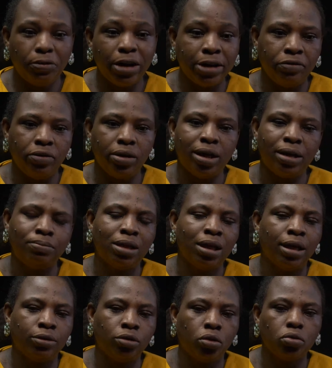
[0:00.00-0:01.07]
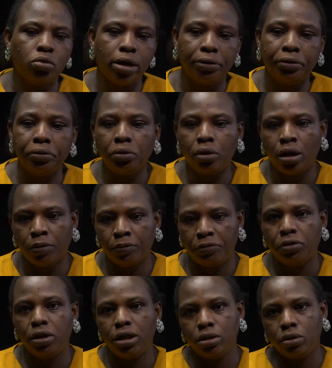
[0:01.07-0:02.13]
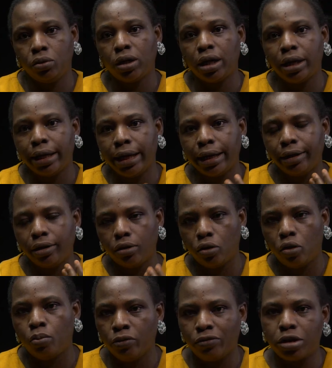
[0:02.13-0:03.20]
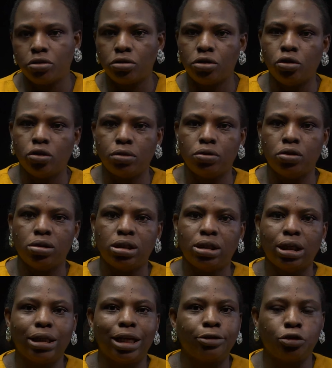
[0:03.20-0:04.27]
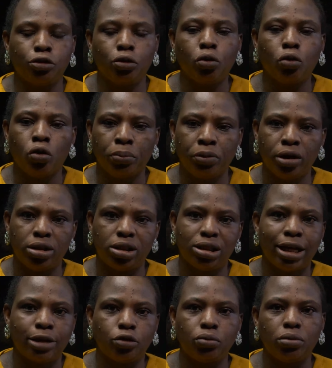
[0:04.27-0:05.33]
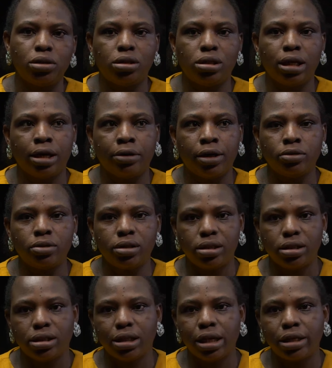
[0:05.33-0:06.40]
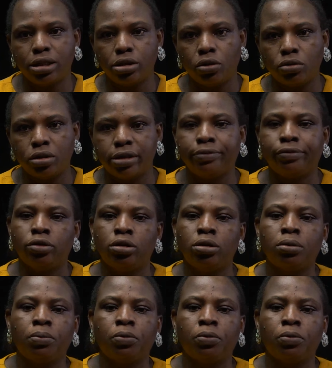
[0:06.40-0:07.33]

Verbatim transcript: 5 a.m. that doctor, I don't know how I'm feeling. Can I come over to the hospital? He said I should not come yet. That I should wait till around 6:30 or 7 in